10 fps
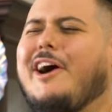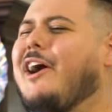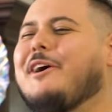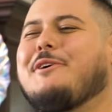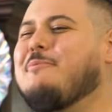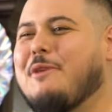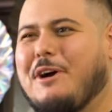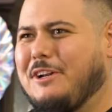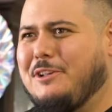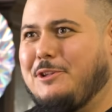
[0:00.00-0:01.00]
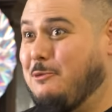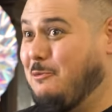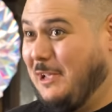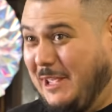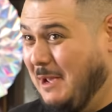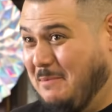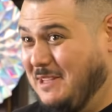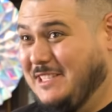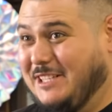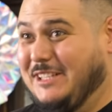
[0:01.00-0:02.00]
Aw, oh, come on, you can't be
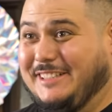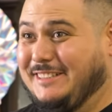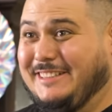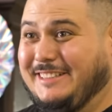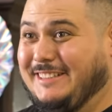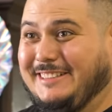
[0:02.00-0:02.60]
serious.